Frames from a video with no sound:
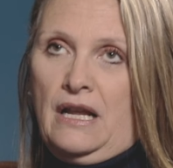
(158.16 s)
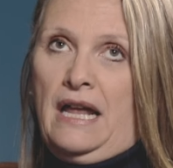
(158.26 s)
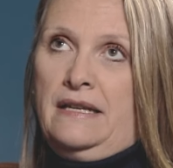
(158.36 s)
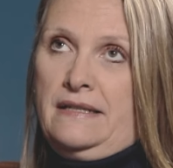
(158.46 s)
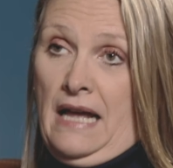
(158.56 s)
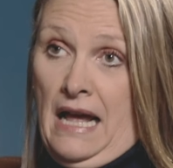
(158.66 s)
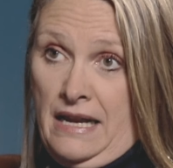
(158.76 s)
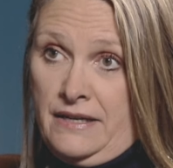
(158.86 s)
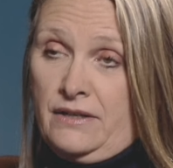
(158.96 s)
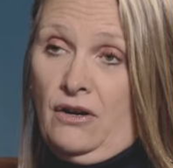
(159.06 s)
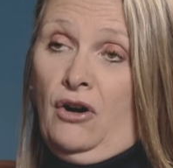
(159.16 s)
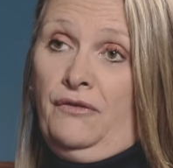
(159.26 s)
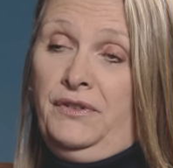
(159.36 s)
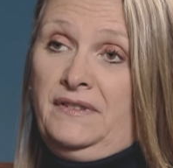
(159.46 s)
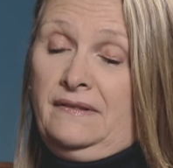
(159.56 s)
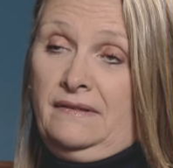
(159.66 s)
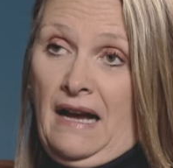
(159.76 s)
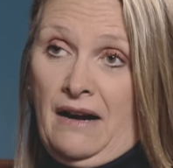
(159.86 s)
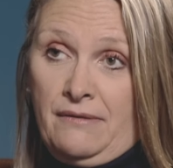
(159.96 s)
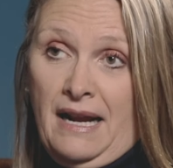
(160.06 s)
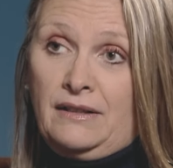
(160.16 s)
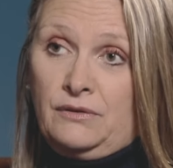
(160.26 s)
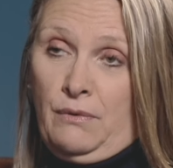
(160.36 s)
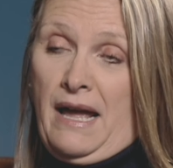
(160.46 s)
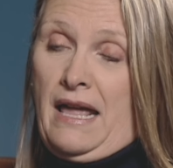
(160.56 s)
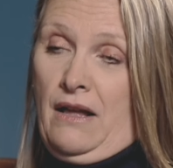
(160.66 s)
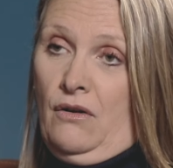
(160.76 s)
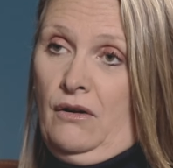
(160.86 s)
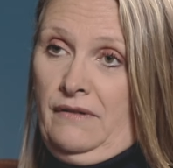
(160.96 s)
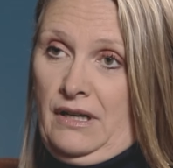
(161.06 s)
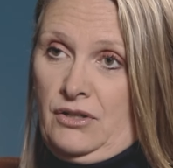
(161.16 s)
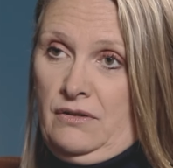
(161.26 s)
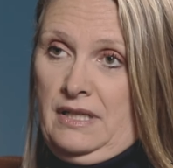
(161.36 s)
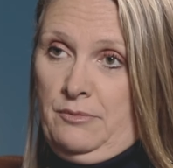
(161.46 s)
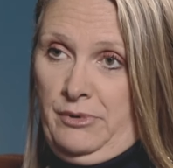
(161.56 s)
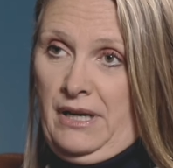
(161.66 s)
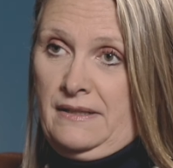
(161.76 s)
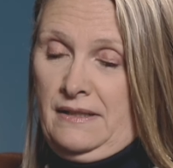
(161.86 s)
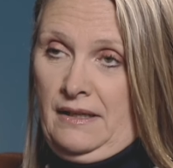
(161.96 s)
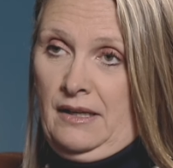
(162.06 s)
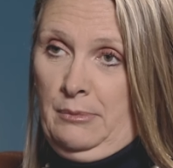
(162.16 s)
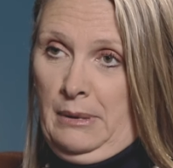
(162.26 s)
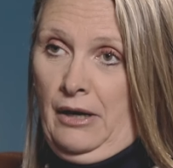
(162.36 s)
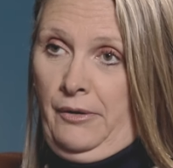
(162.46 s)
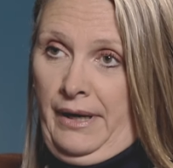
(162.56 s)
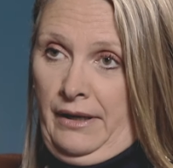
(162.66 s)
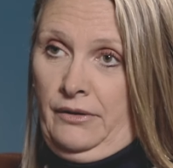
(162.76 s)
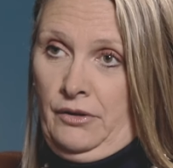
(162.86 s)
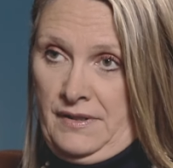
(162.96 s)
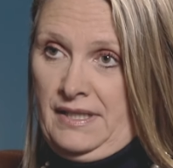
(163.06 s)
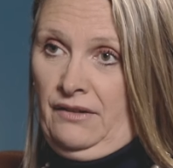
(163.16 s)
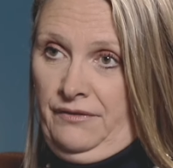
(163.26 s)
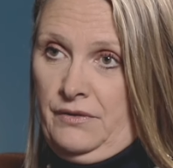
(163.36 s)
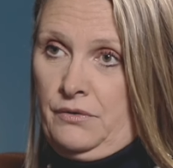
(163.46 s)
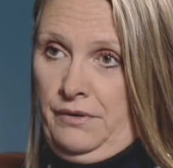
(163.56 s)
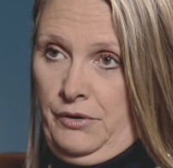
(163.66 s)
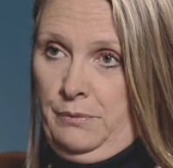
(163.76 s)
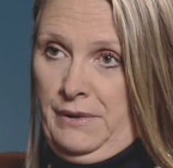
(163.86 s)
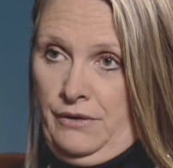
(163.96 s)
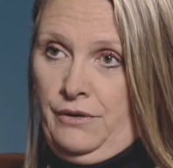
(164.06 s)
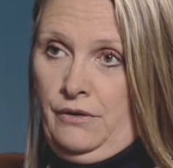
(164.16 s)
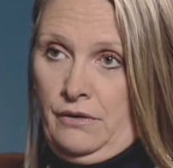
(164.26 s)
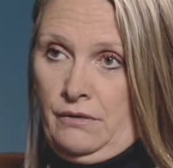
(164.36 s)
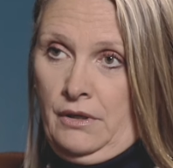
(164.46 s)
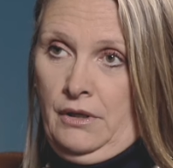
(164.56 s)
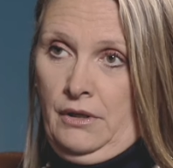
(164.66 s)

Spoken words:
And of the direct way of actually embracing and empowering yourself into the European Union. Mm-hmm.